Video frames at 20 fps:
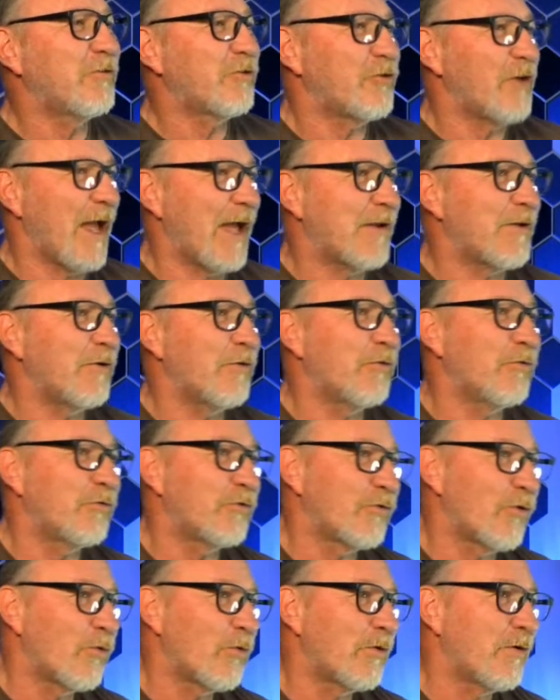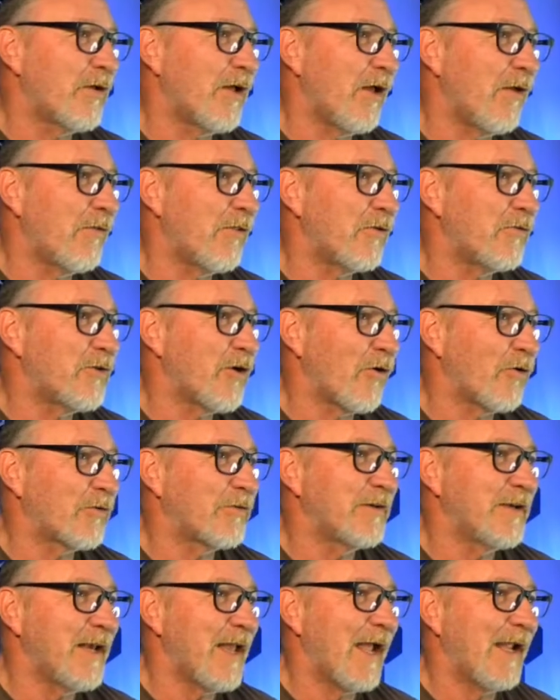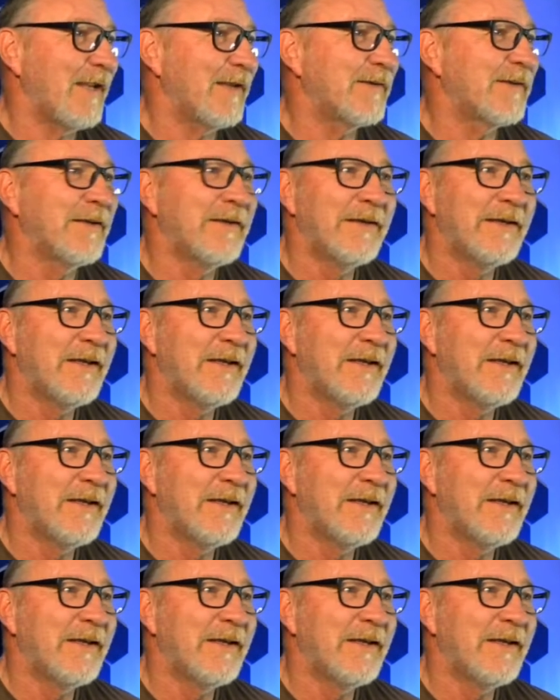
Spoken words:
Shadows Sword of the Dark Knight